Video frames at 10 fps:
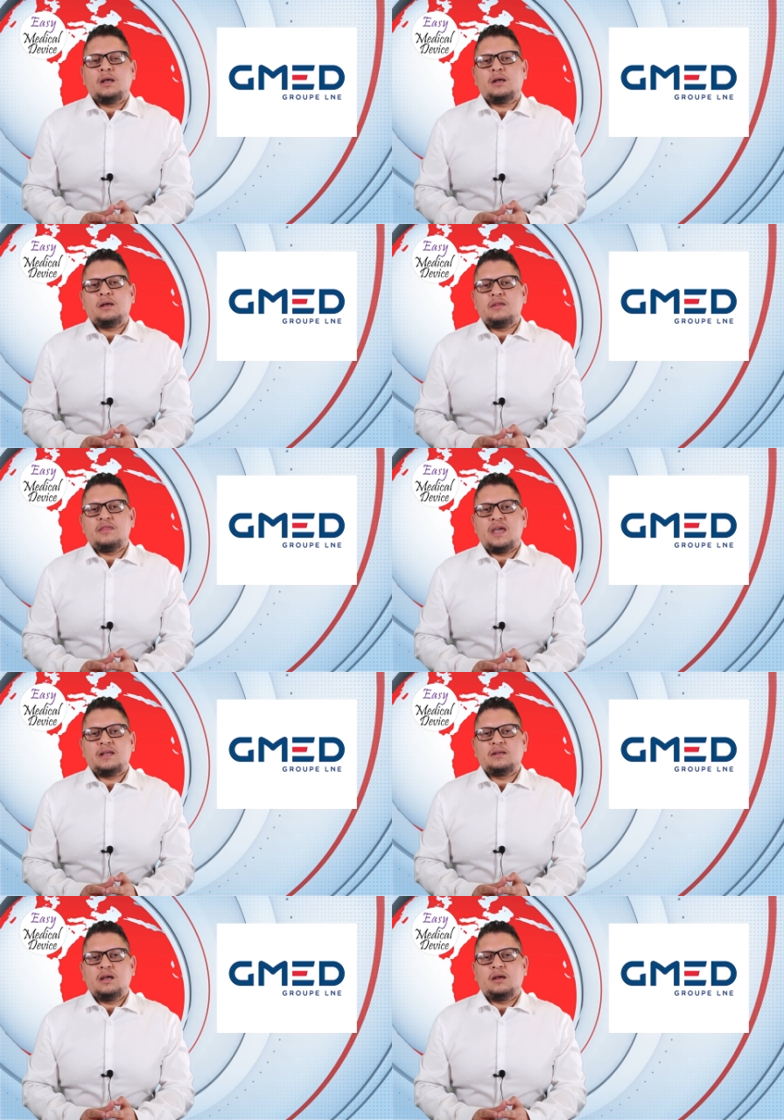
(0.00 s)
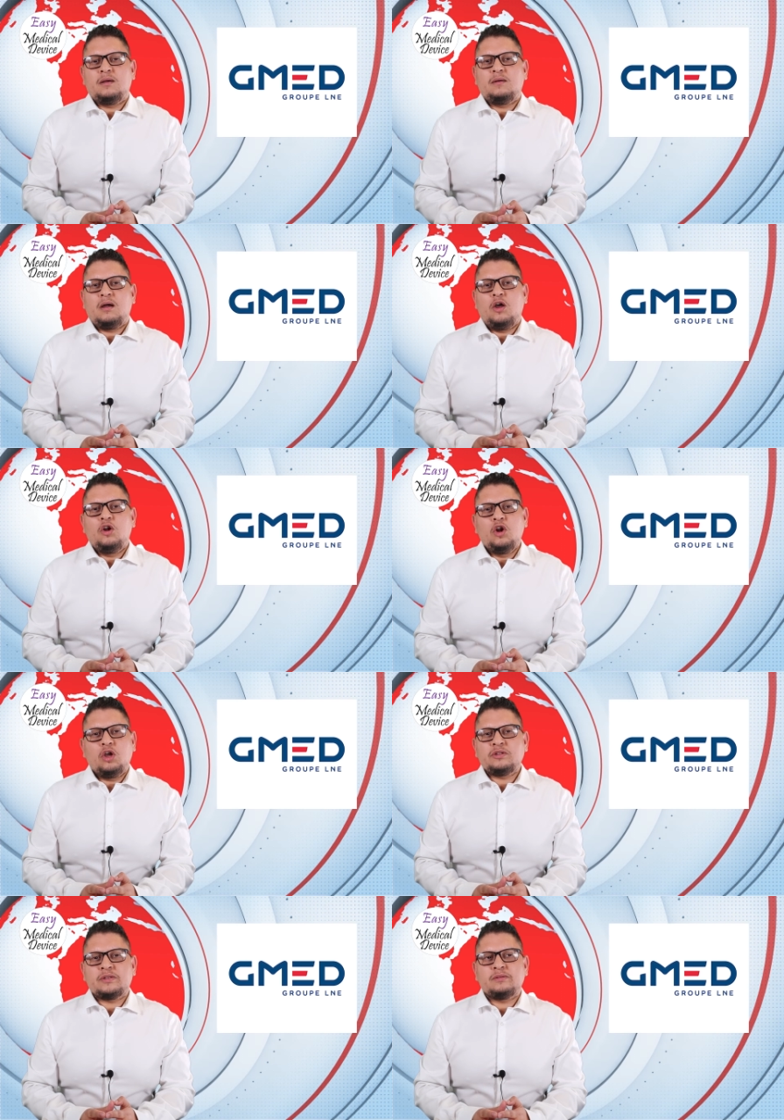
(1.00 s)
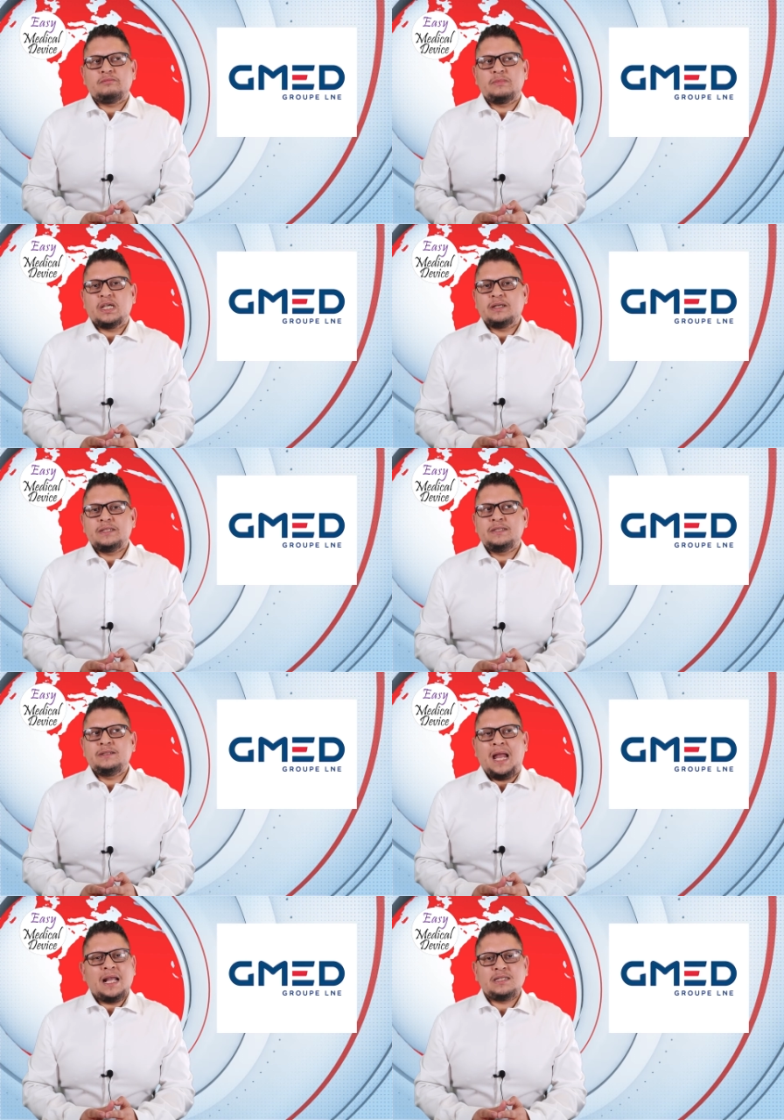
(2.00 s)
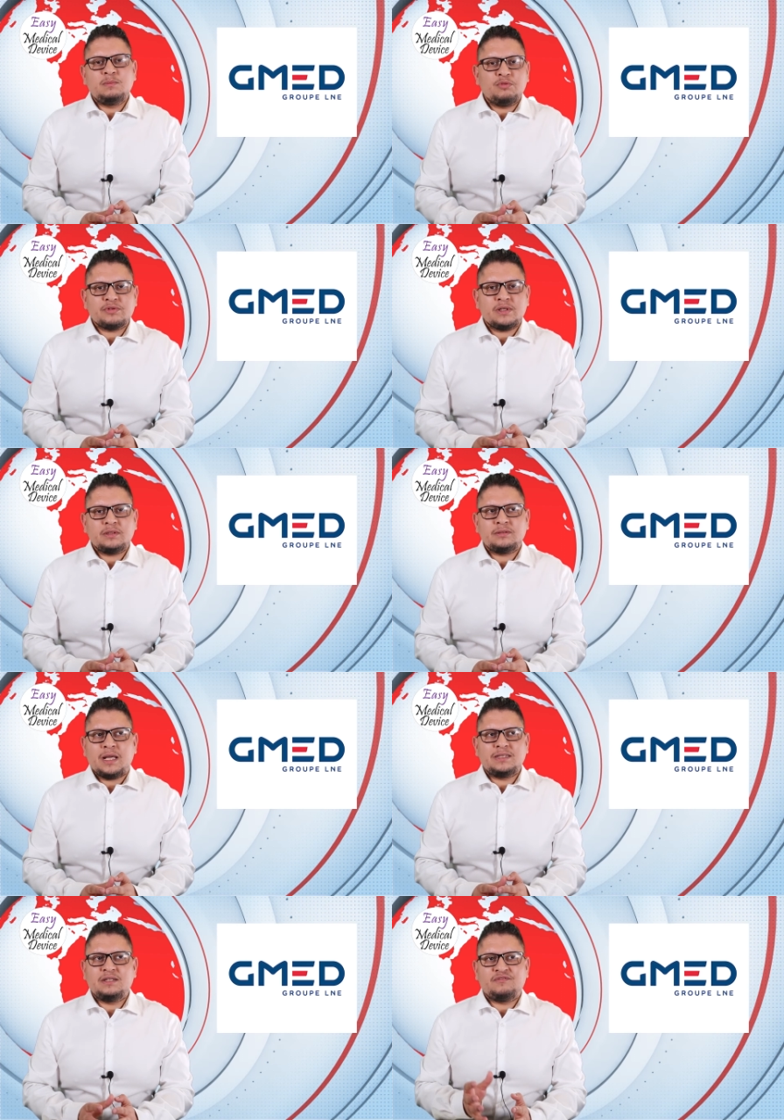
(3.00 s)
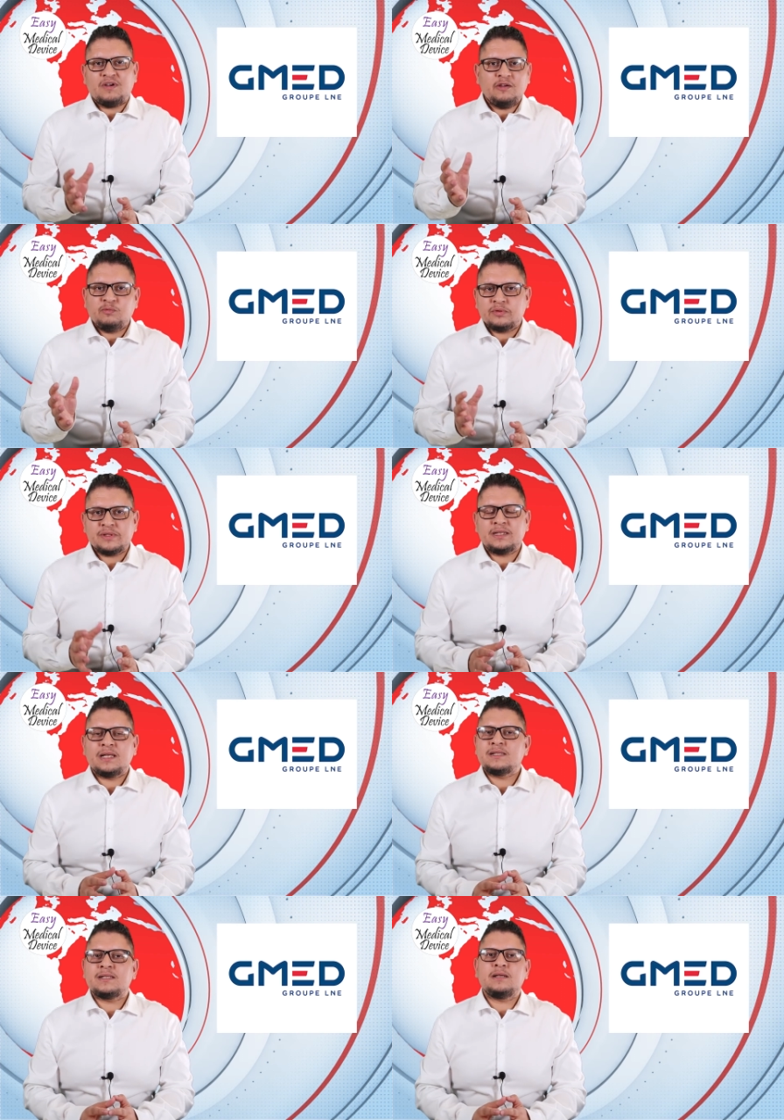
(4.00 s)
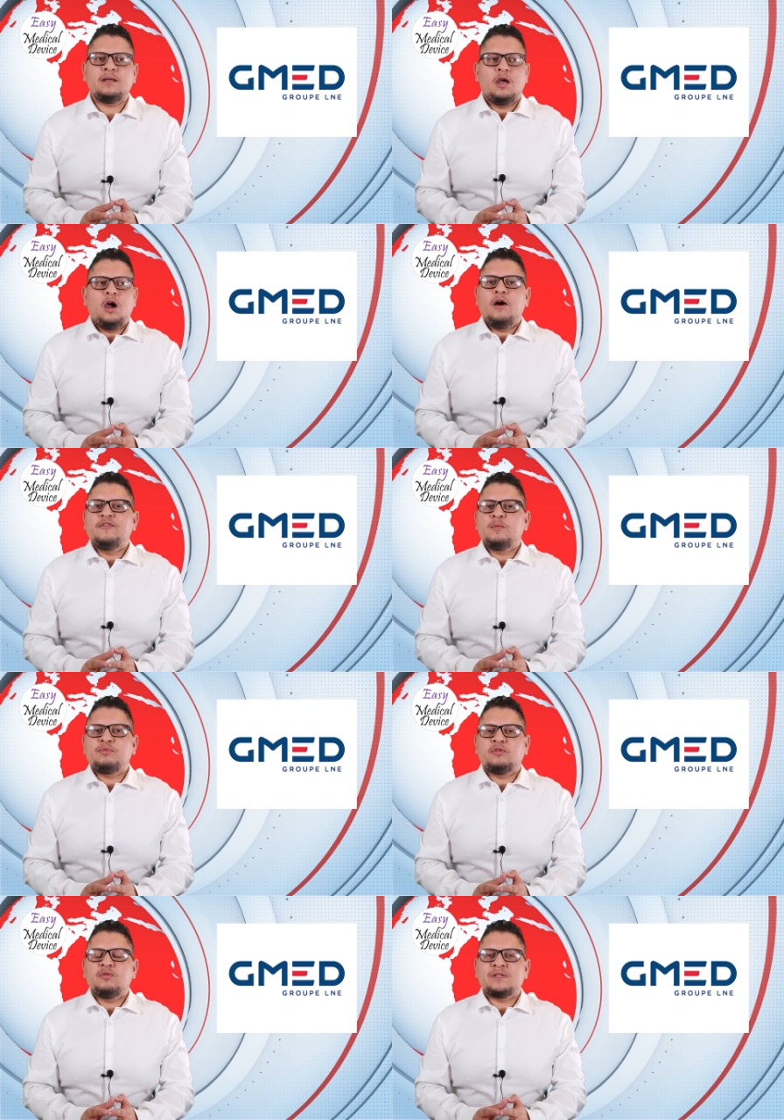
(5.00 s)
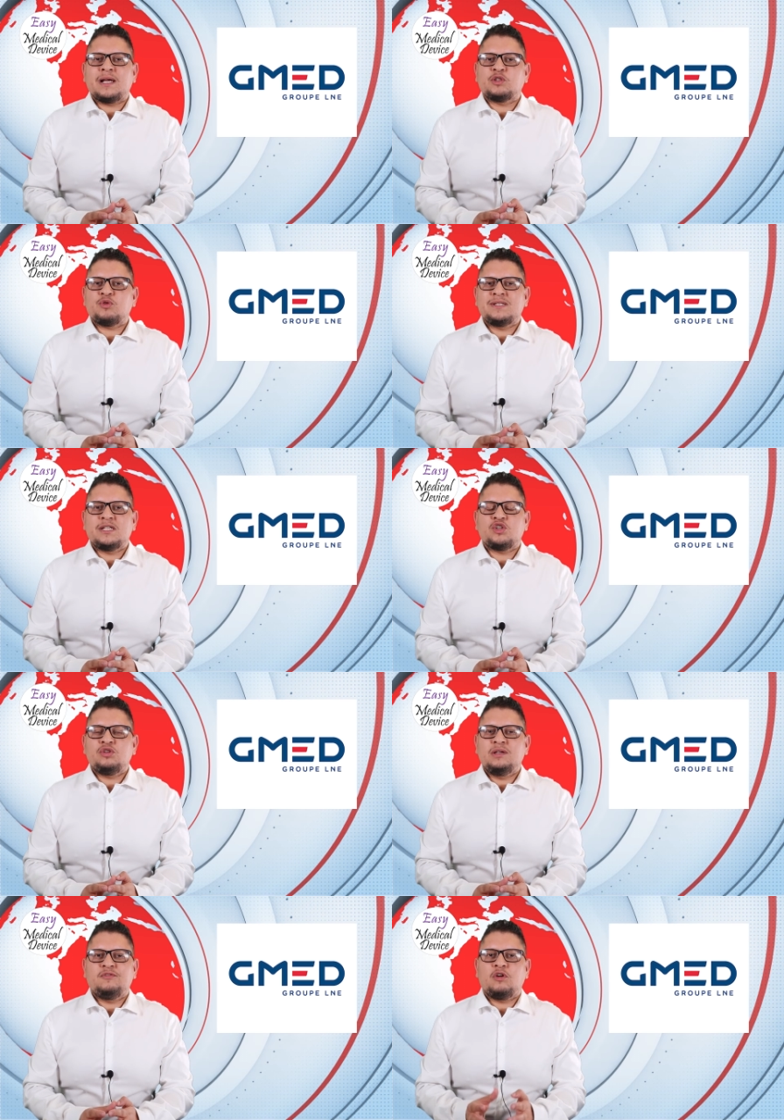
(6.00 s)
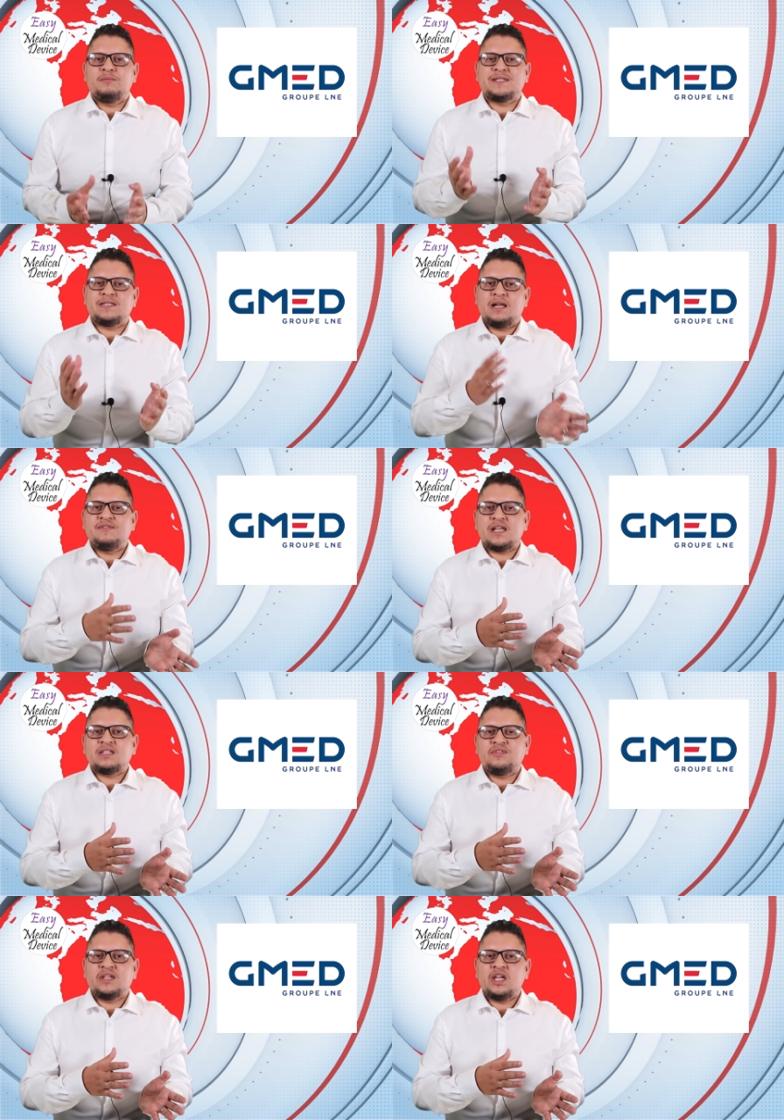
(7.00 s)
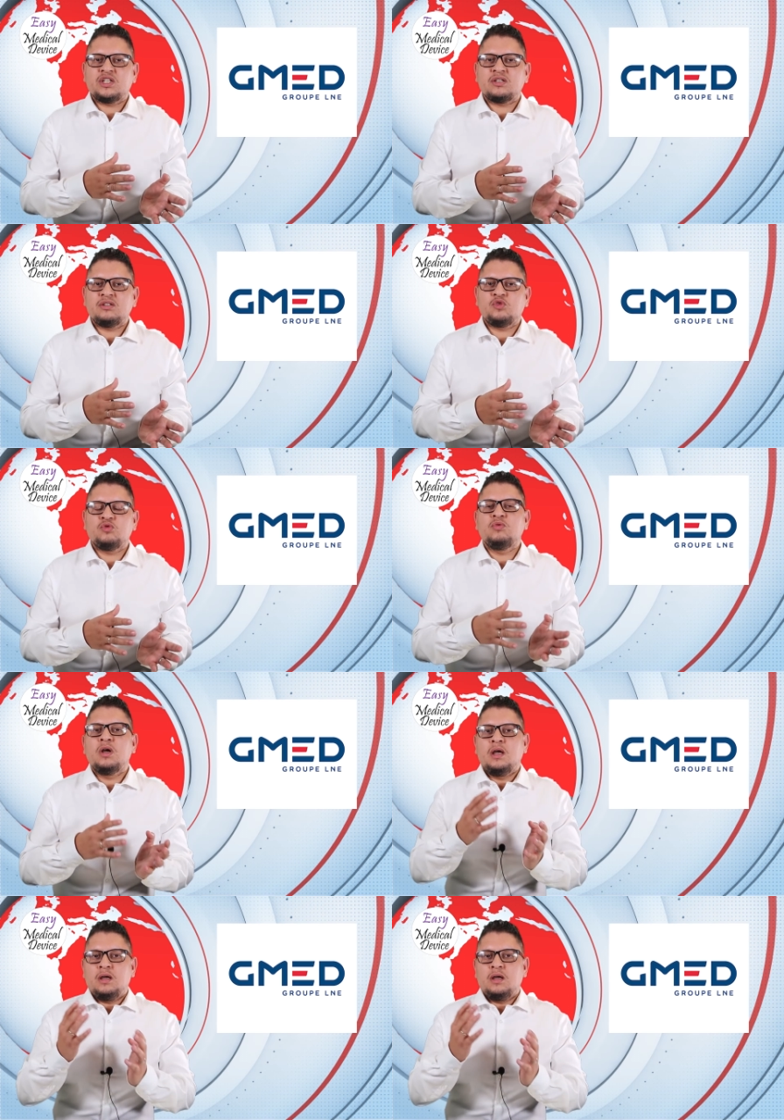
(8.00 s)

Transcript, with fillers: Uh, then uh, a lot, nearly 90%, 95%, let's say, of the products are transitioning from self certification to